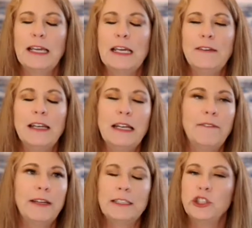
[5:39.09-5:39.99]
Even
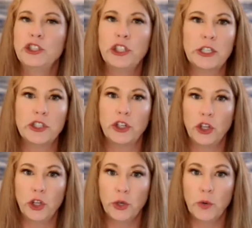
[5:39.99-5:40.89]
if it's just
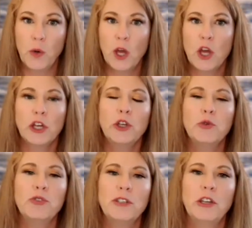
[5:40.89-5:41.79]
you, you
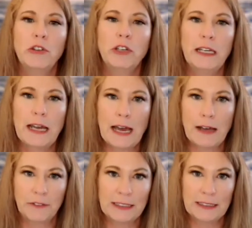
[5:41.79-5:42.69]
still need to
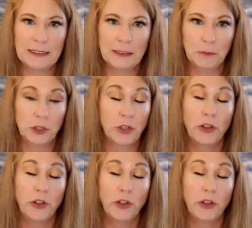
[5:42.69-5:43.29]
have systems.